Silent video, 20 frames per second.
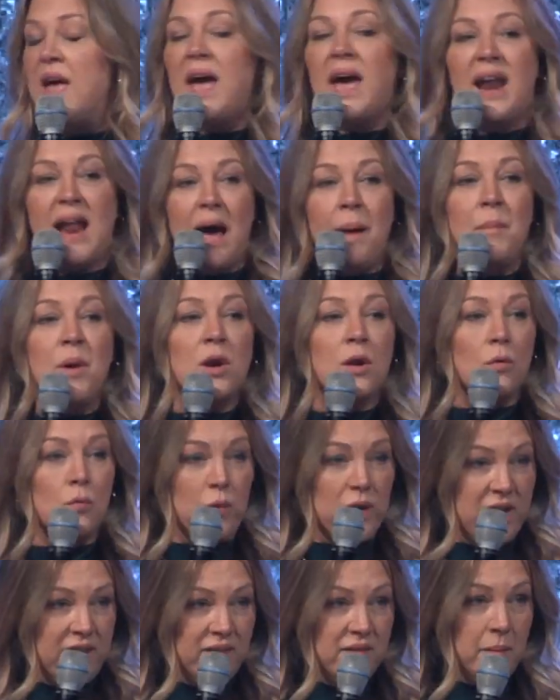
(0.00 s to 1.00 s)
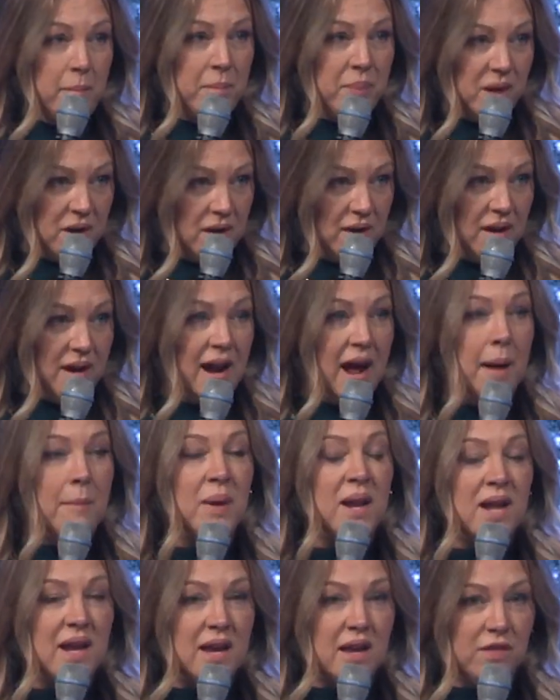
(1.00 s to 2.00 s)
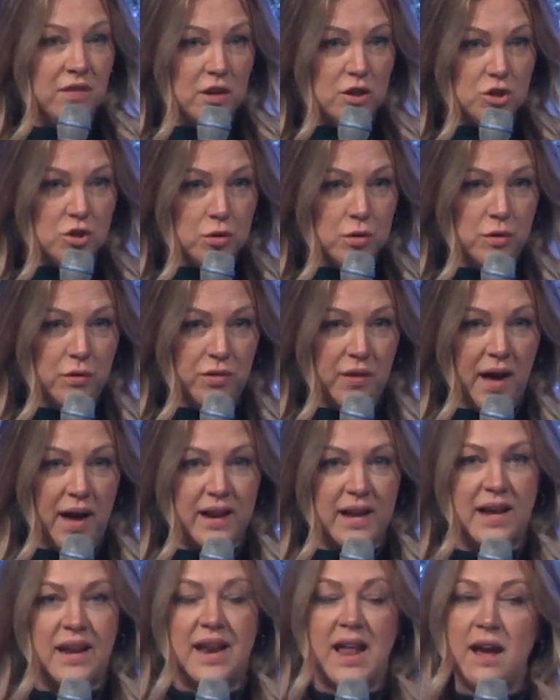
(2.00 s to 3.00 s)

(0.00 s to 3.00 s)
And I'm going to read the book, and I'm going to get the truth on it.